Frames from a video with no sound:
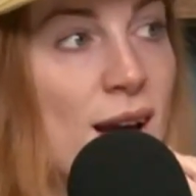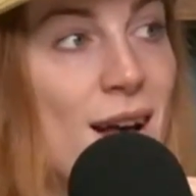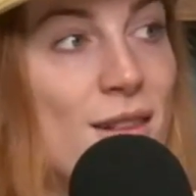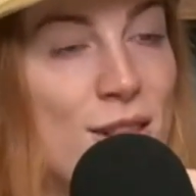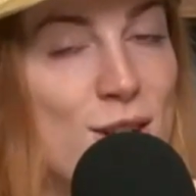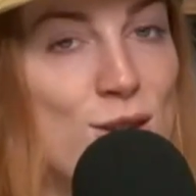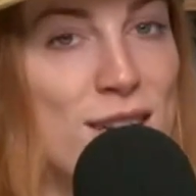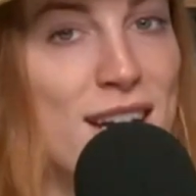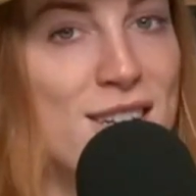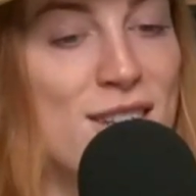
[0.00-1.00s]
Yeah,
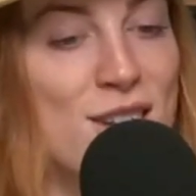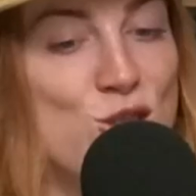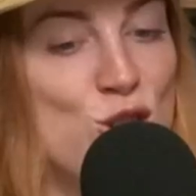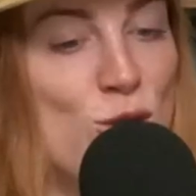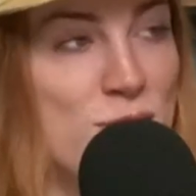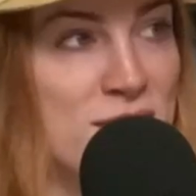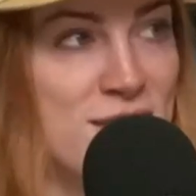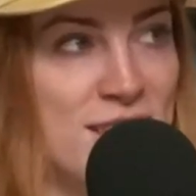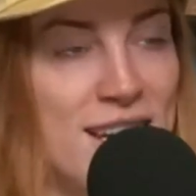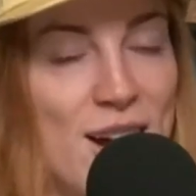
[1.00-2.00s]
literally had to like show up to
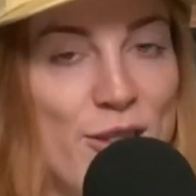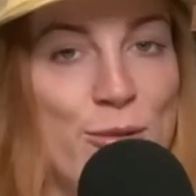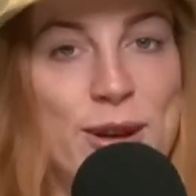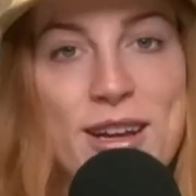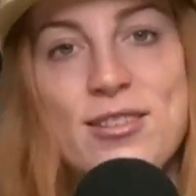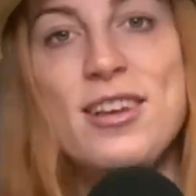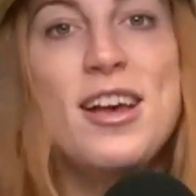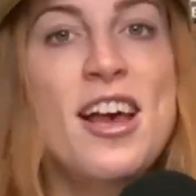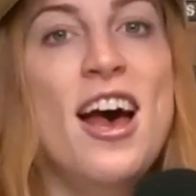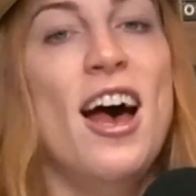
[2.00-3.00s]
city council meetings.
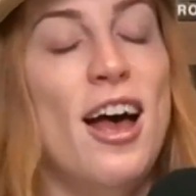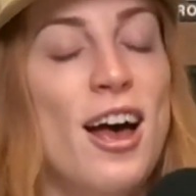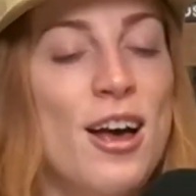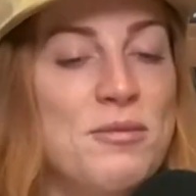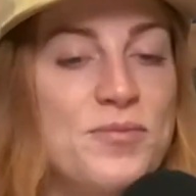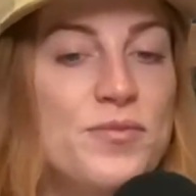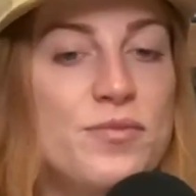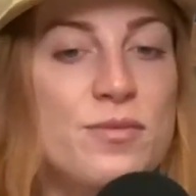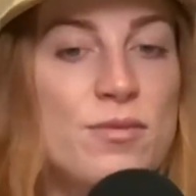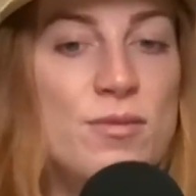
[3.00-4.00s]
Um,
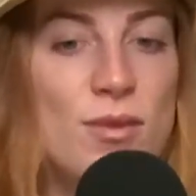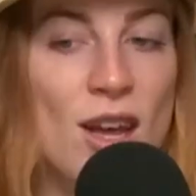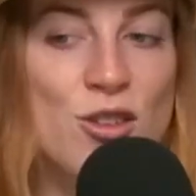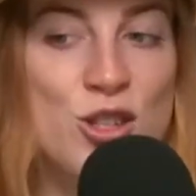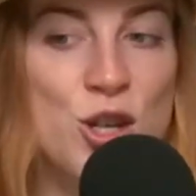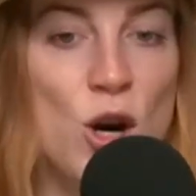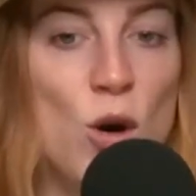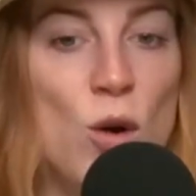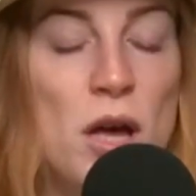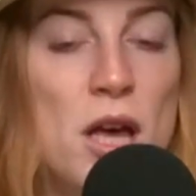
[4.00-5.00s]

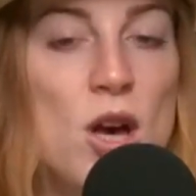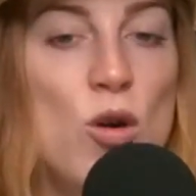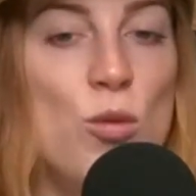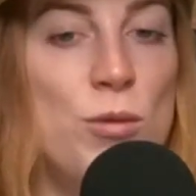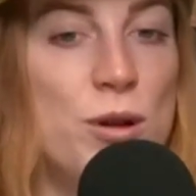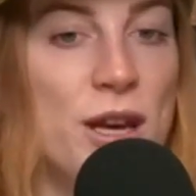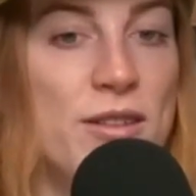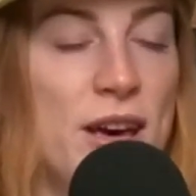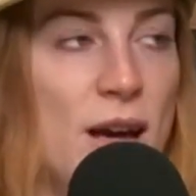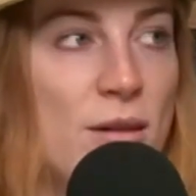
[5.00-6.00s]
so we
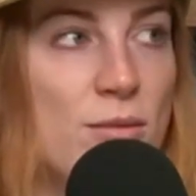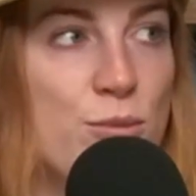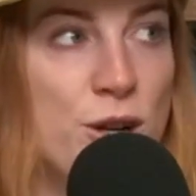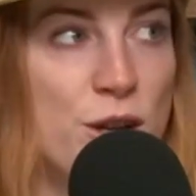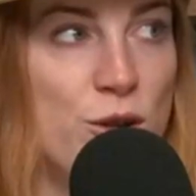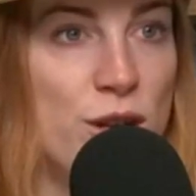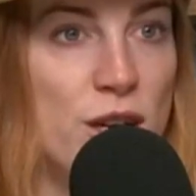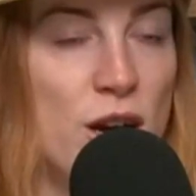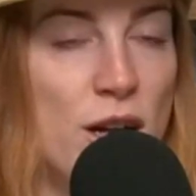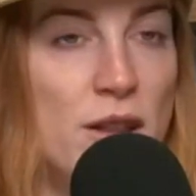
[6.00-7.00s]
realized that pretty early
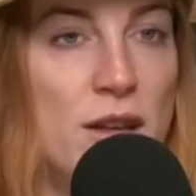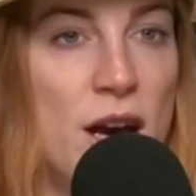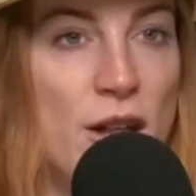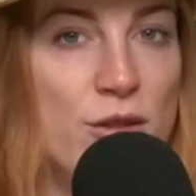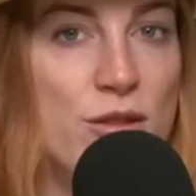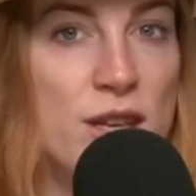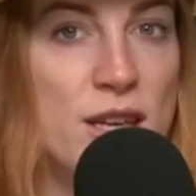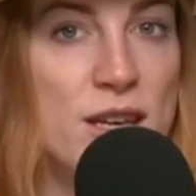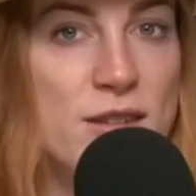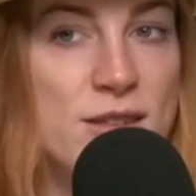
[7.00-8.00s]
on. The other thing
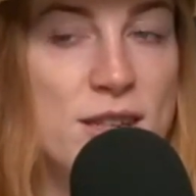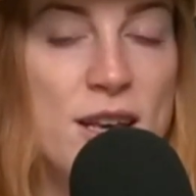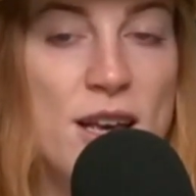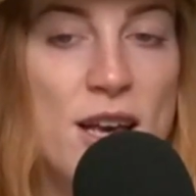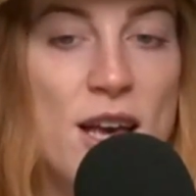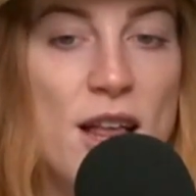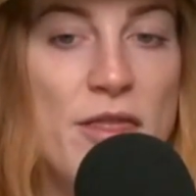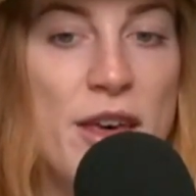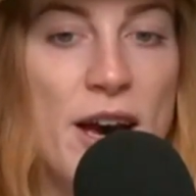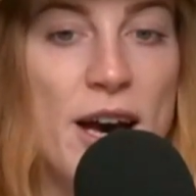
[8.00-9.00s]
is
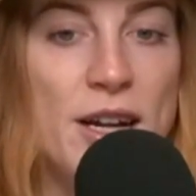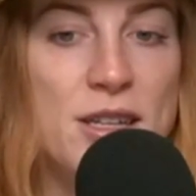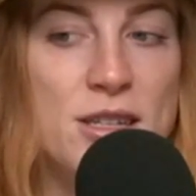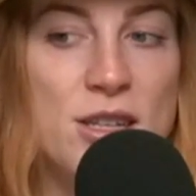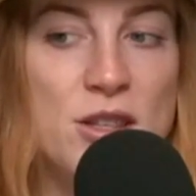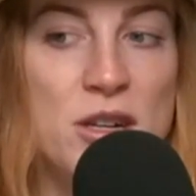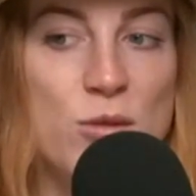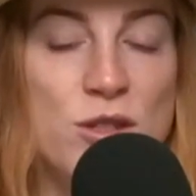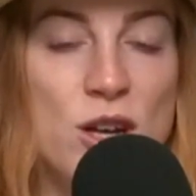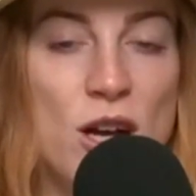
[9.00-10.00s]
that there
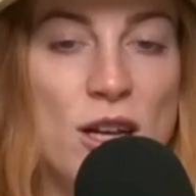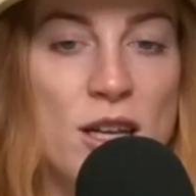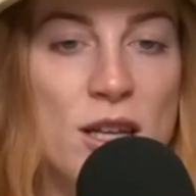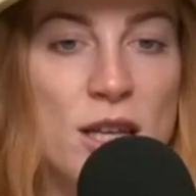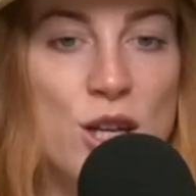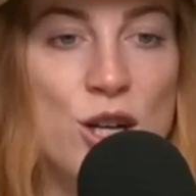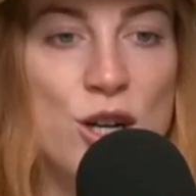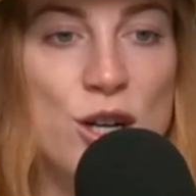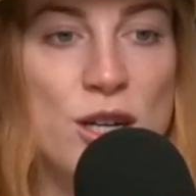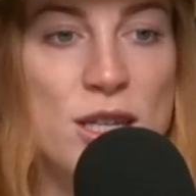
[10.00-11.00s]
was not a
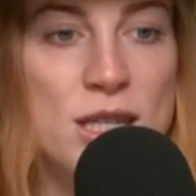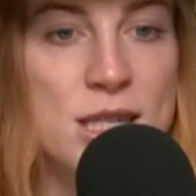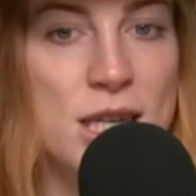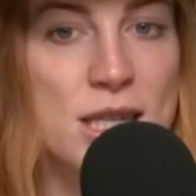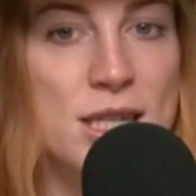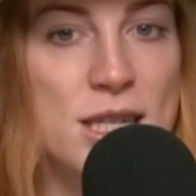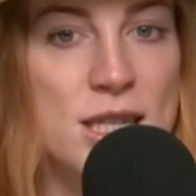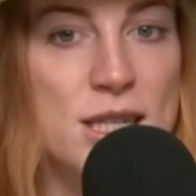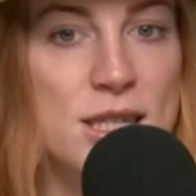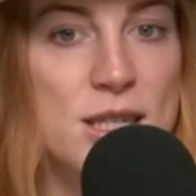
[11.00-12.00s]
clear
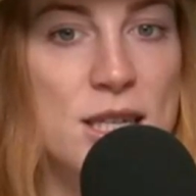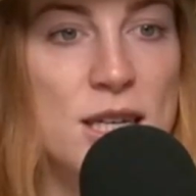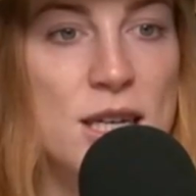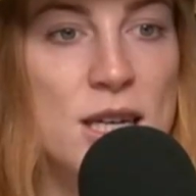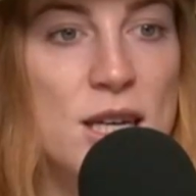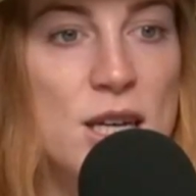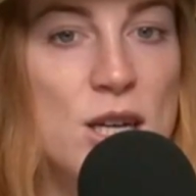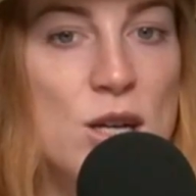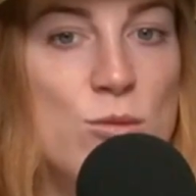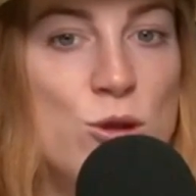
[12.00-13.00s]
consensus
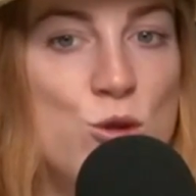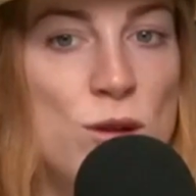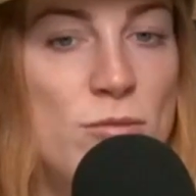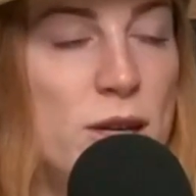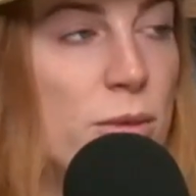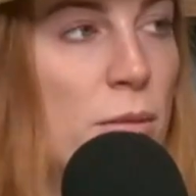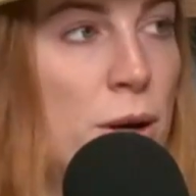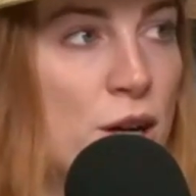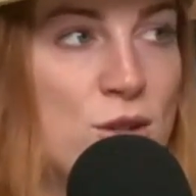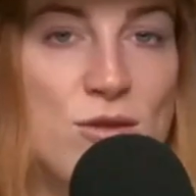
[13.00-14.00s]
between me and my
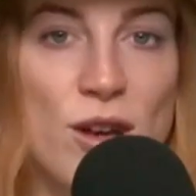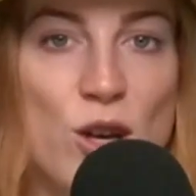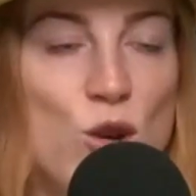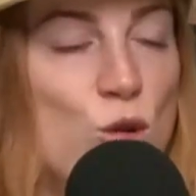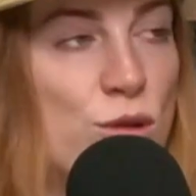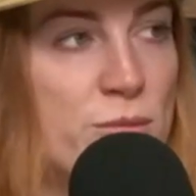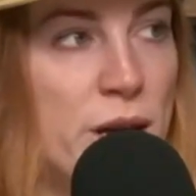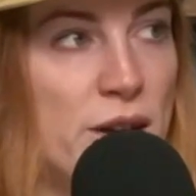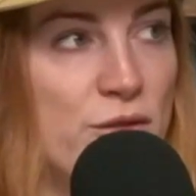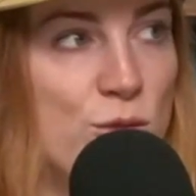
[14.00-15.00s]
parents of like who was
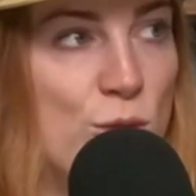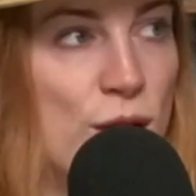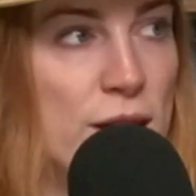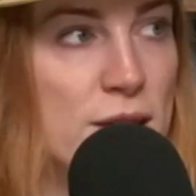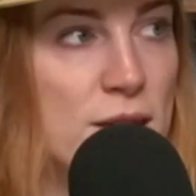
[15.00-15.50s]
paying for what.